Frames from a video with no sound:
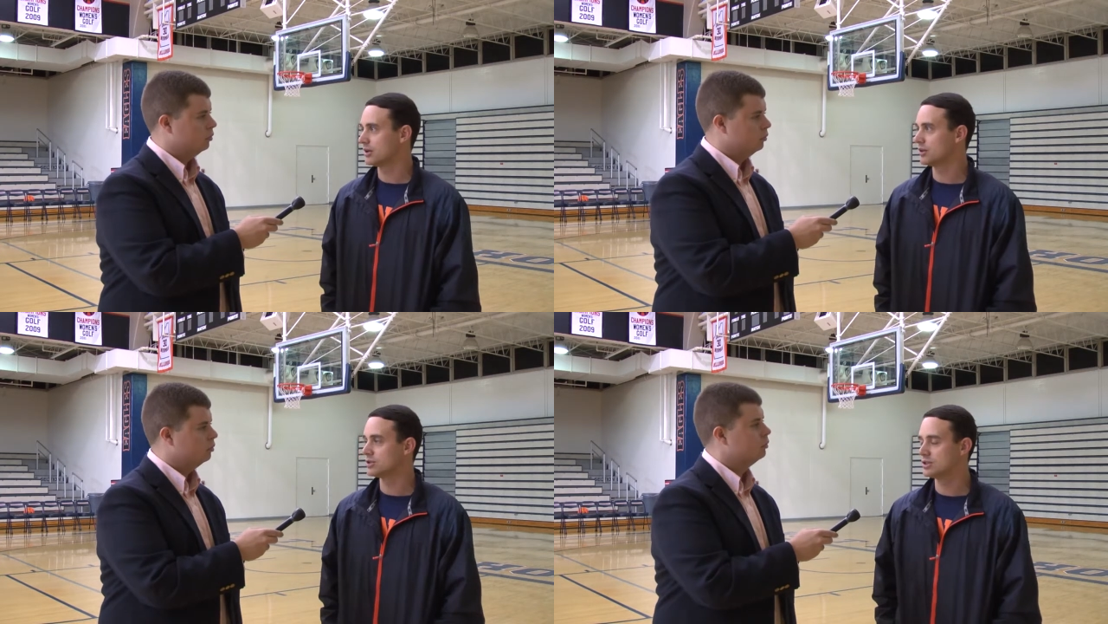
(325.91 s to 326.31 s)

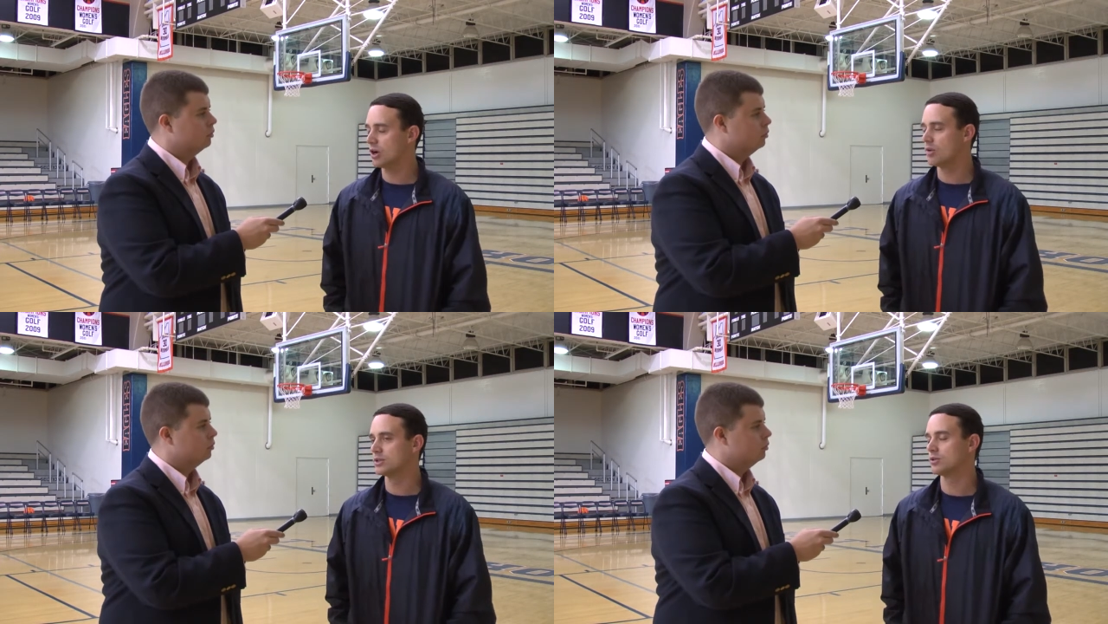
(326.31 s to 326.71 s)
Speaker 1: You know, she's
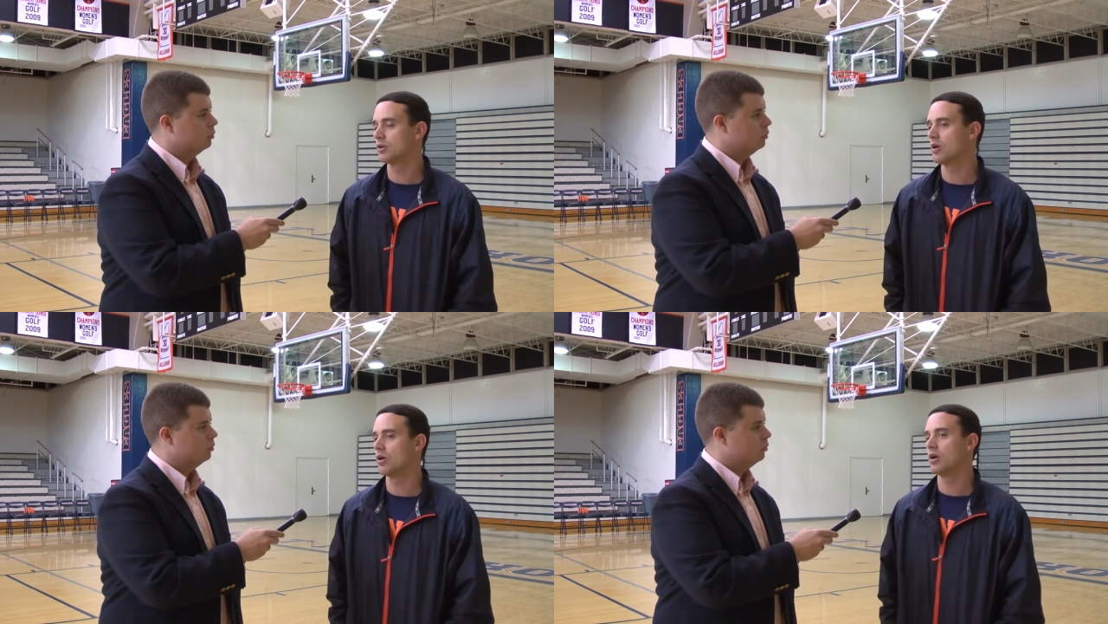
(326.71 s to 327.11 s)
always
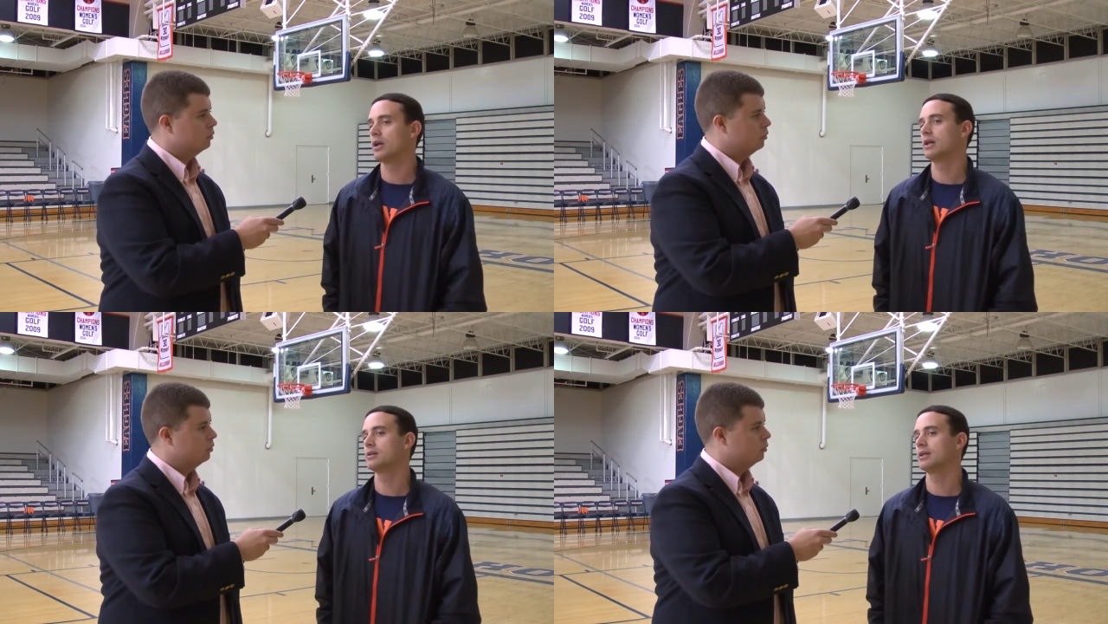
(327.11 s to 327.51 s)
going hard,
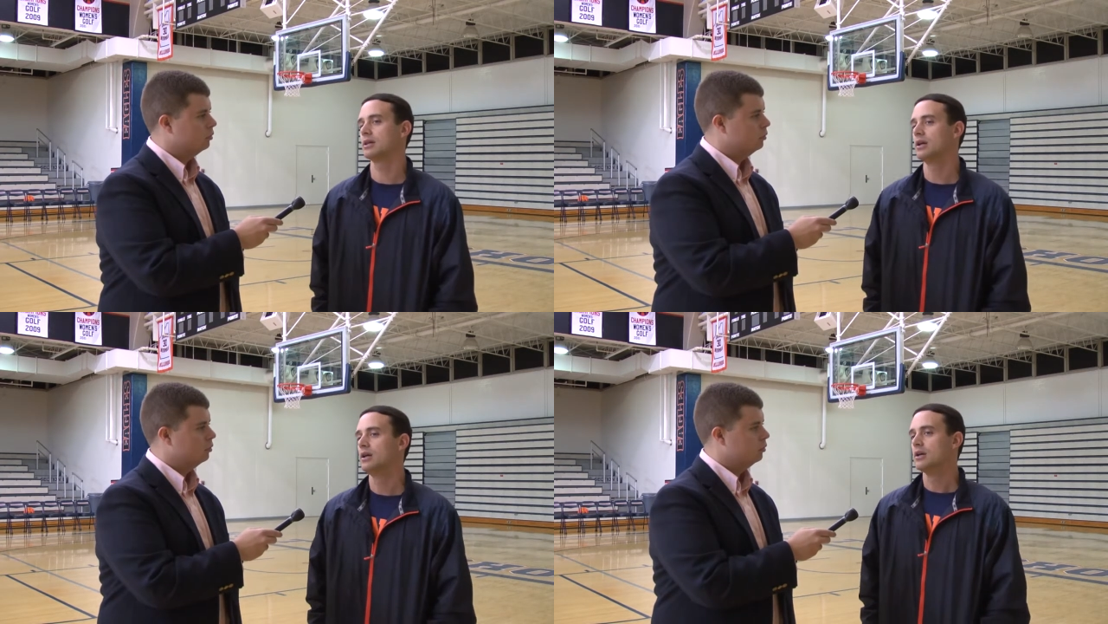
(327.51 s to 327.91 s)
and I
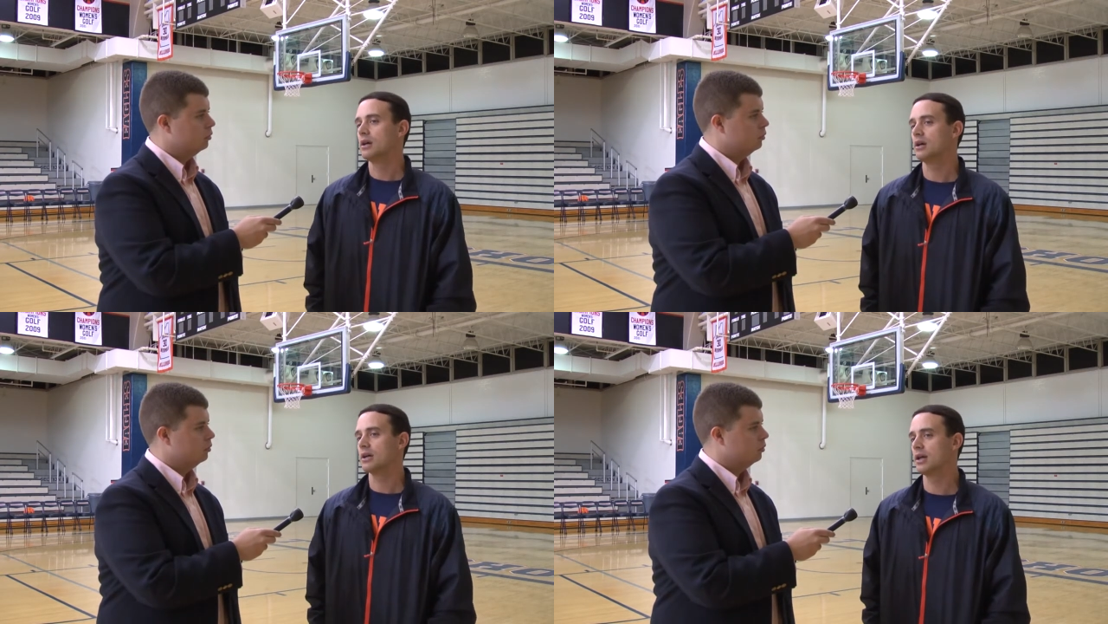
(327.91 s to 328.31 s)
think
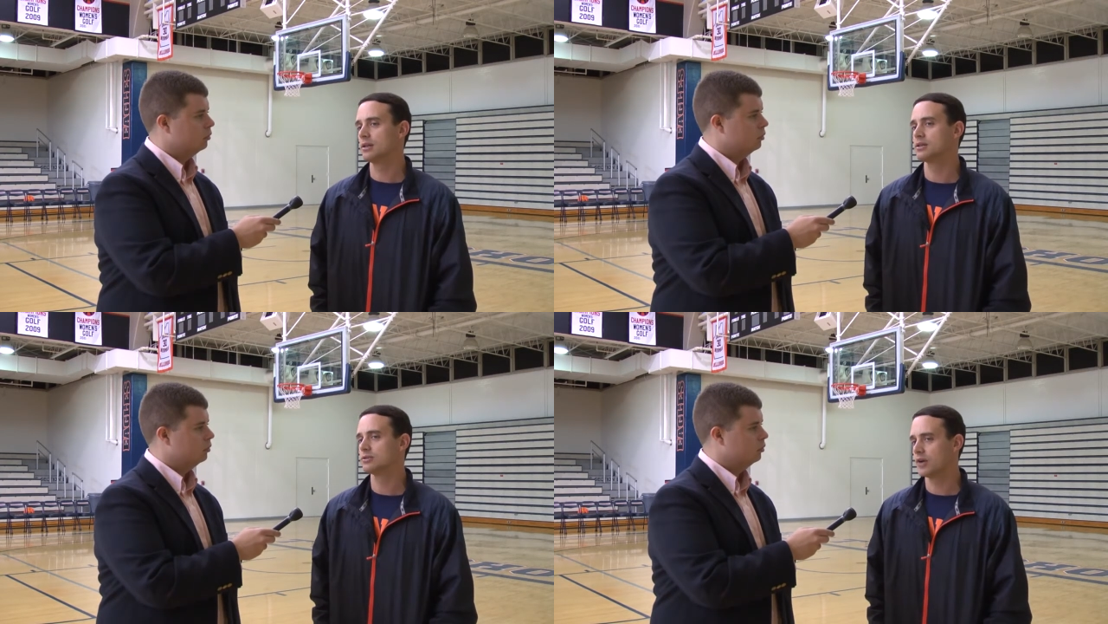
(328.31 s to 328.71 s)

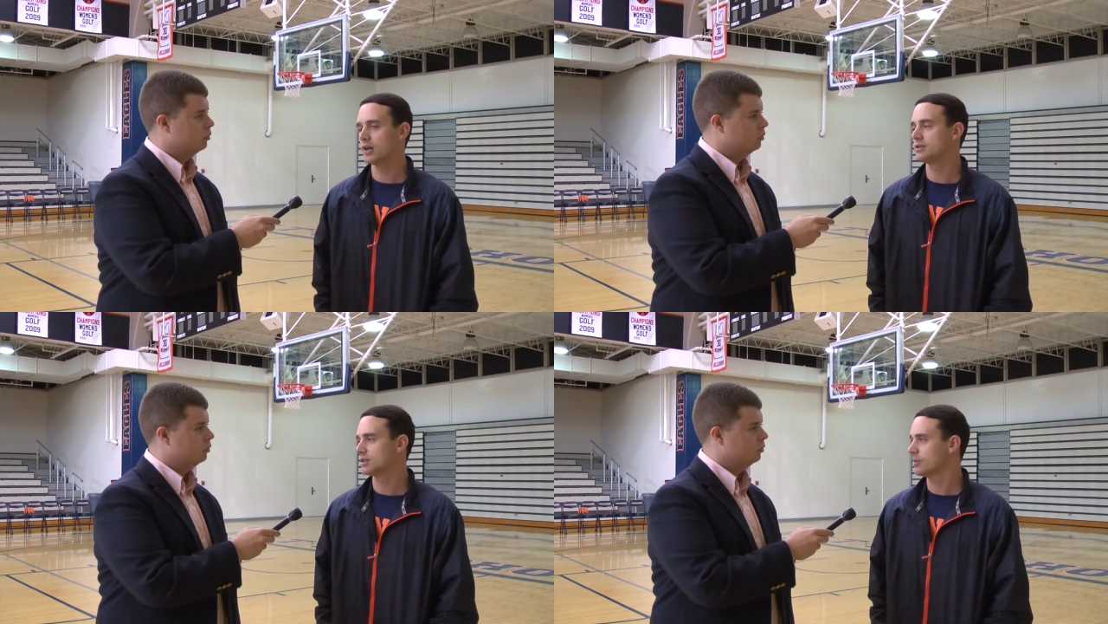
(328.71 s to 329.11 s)
Kaitlyn is
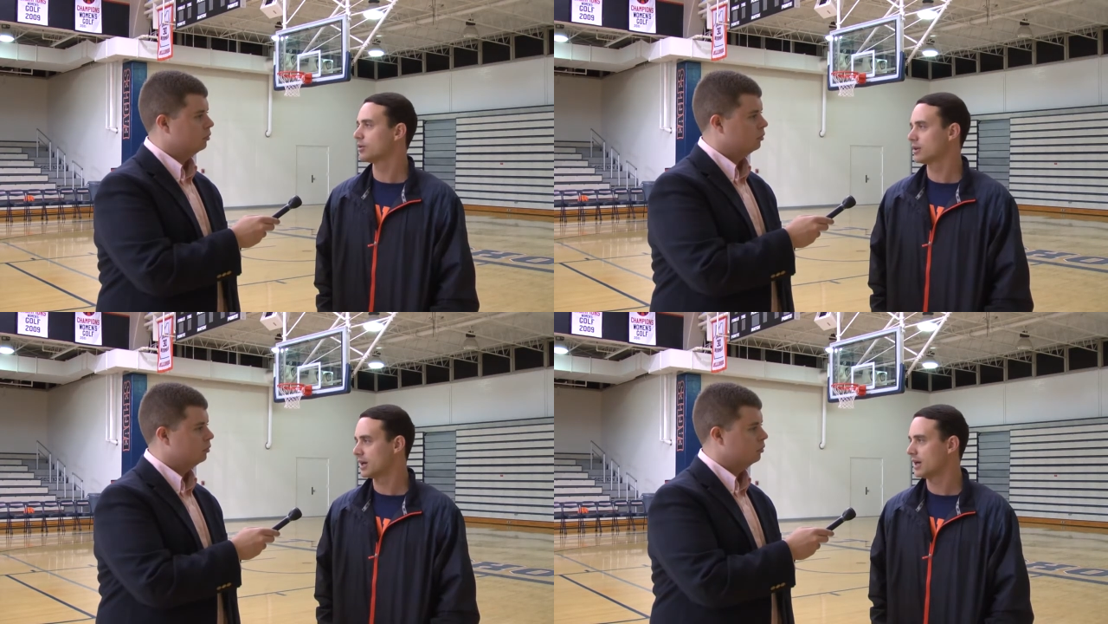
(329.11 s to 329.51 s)
very
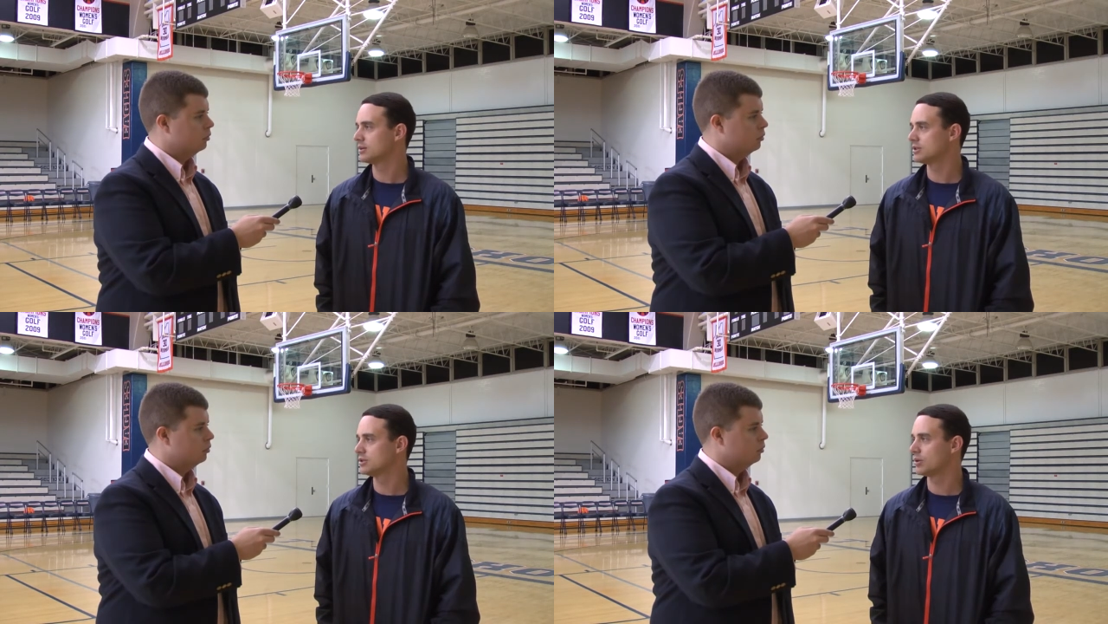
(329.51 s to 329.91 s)
similar to
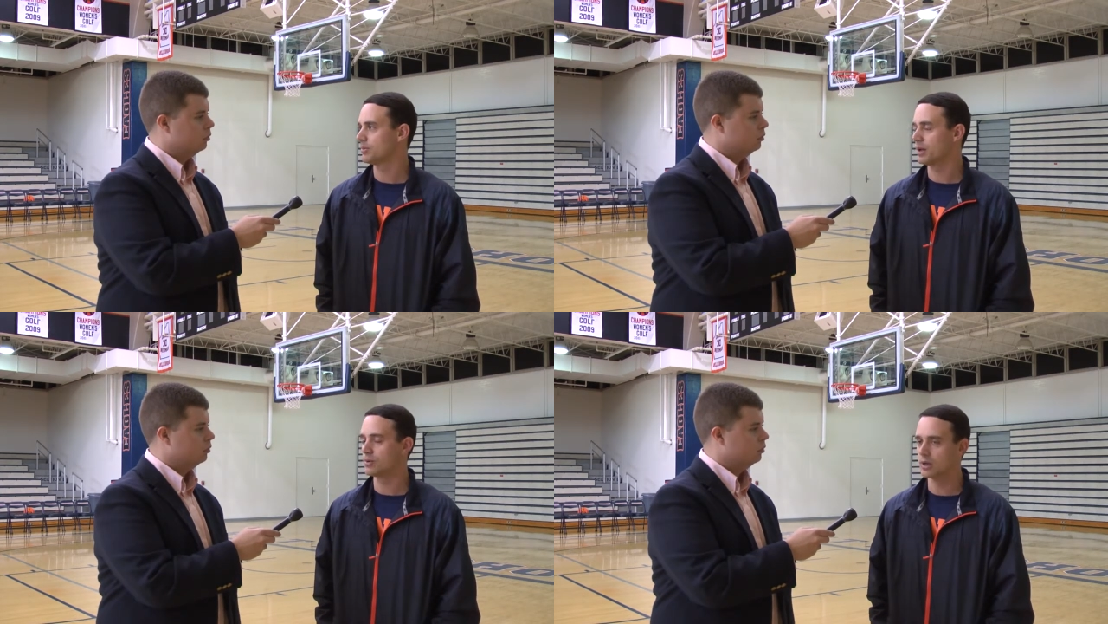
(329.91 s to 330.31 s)
that. She's going to
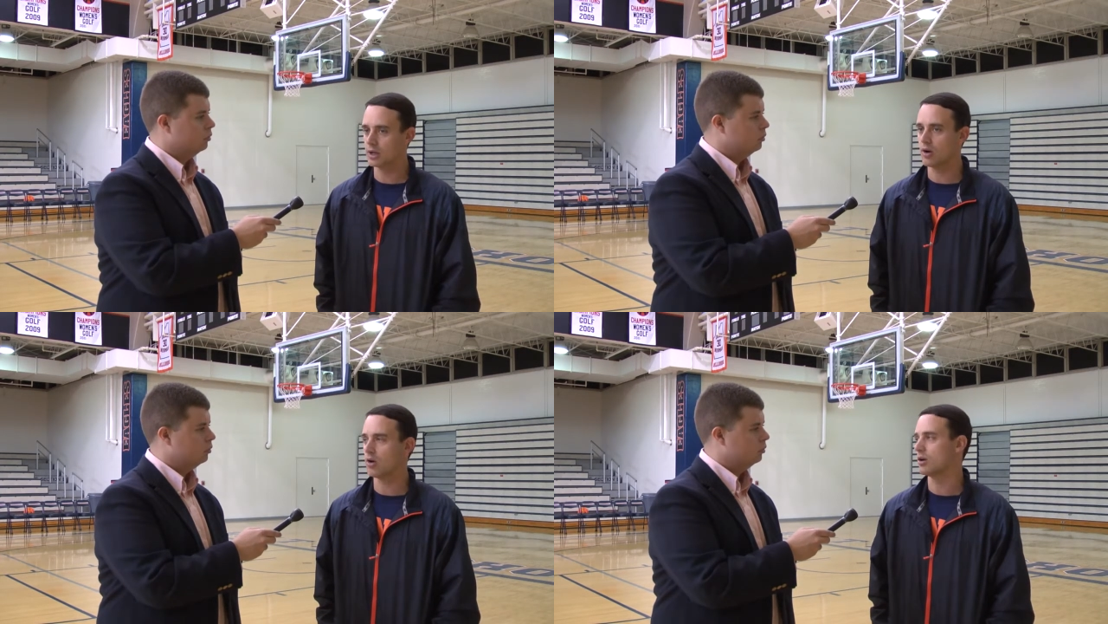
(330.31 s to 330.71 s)
play
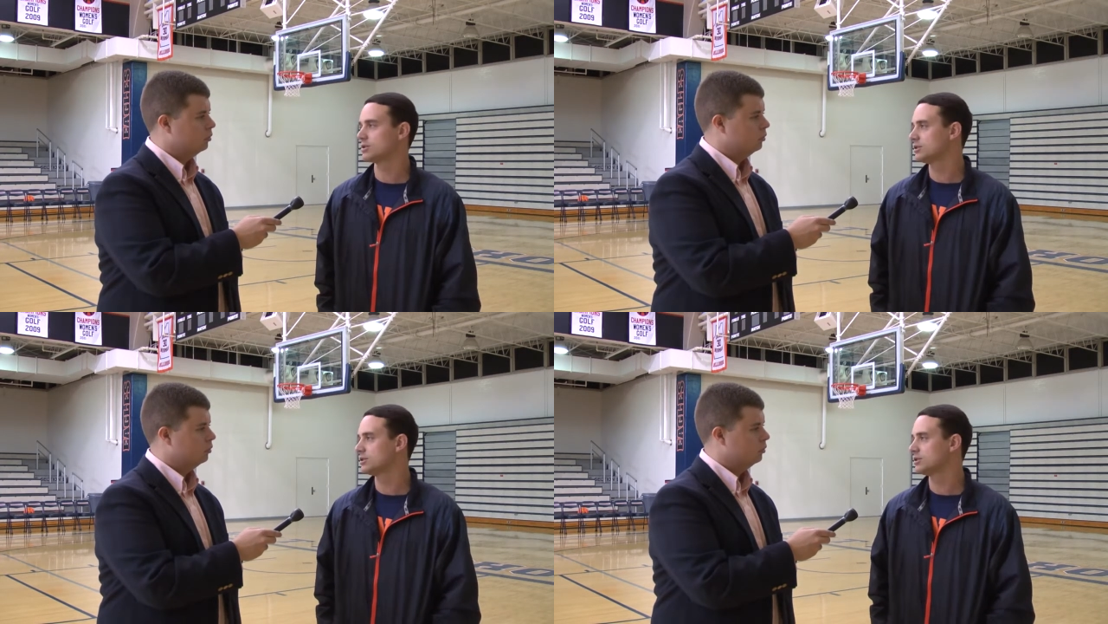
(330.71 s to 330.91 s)
really hard.